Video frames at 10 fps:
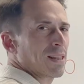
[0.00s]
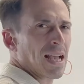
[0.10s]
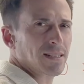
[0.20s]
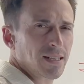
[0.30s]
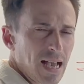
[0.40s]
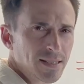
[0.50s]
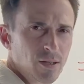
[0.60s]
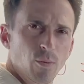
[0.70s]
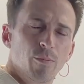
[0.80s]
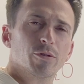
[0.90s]
lactic
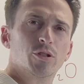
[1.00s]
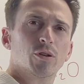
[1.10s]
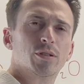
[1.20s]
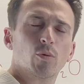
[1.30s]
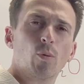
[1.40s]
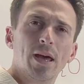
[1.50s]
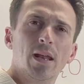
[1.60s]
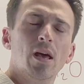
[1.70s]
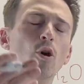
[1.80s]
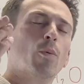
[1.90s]
acid? We produce it
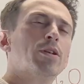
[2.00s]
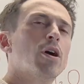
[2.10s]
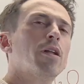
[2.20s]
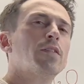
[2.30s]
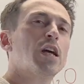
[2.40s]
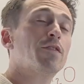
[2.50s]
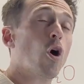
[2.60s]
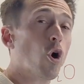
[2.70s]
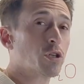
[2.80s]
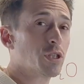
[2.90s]
when we don't have enough
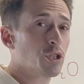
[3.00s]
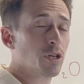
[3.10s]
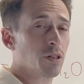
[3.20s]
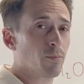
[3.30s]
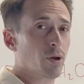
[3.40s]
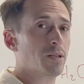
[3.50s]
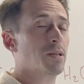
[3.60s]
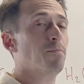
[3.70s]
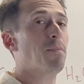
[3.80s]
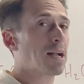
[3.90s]
oxygen in the body
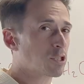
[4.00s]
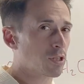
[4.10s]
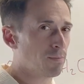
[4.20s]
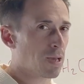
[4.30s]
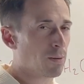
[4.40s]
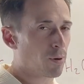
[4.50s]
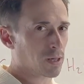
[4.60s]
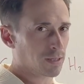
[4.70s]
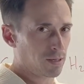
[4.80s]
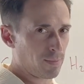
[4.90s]
to match the
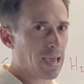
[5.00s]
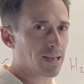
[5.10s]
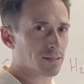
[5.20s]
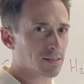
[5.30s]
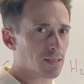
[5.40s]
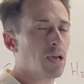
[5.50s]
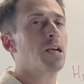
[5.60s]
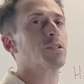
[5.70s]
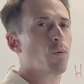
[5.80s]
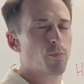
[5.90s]
metabolic demands.
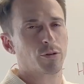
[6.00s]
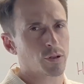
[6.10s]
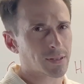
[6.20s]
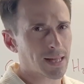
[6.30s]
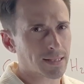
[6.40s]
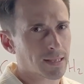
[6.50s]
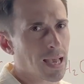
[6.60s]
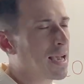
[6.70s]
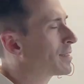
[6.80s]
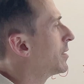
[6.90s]
So we produce lactic
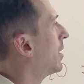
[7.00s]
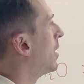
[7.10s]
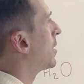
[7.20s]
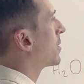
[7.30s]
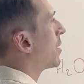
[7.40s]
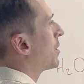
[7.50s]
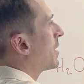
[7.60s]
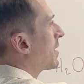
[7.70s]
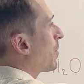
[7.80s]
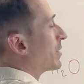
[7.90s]
acid. So
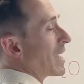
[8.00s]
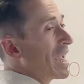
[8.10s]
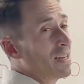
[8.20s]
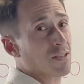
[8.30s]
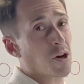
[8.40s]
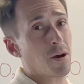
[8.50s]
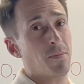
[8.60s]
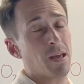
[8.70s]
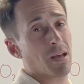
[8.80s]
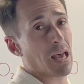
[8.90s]
this happens
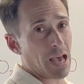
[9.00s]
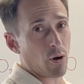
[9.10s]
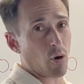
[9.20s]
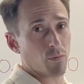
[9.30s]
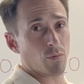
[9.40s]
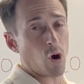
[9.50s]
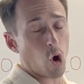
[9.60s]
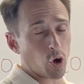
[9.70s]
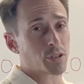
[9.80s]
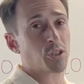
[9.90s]
anytime our
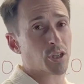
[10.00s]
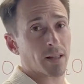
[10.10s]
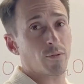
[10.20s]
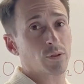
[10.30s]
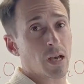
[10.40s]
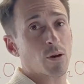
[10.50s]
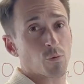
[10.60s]
oxygen levels are